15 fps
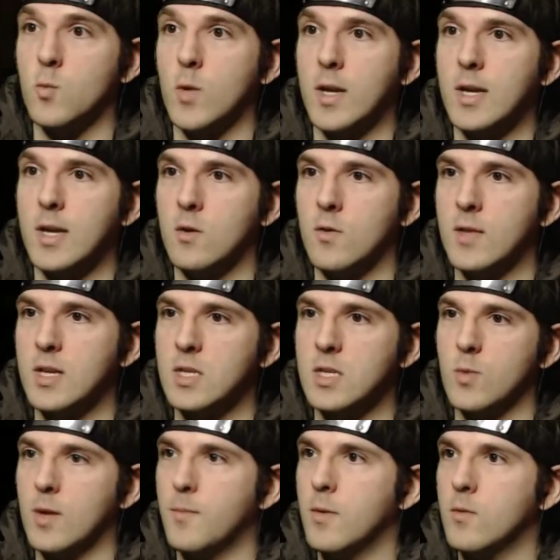week, not this
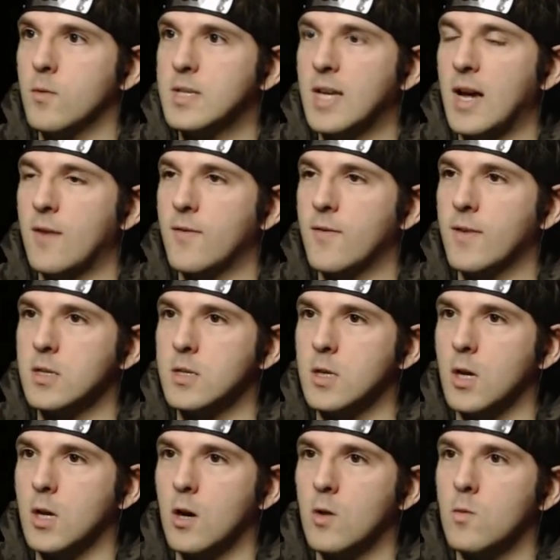week. But we'll see how things
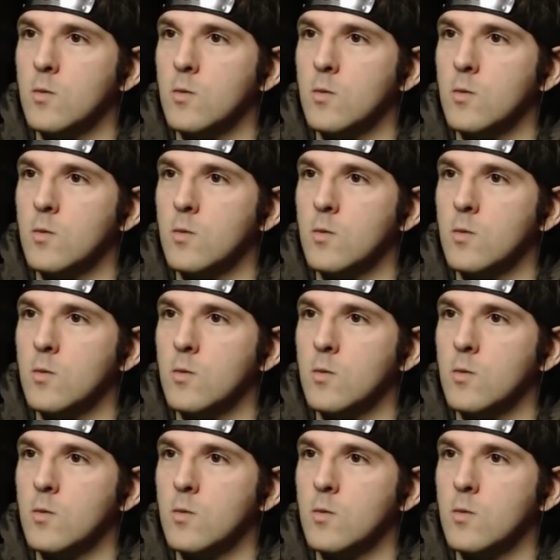go.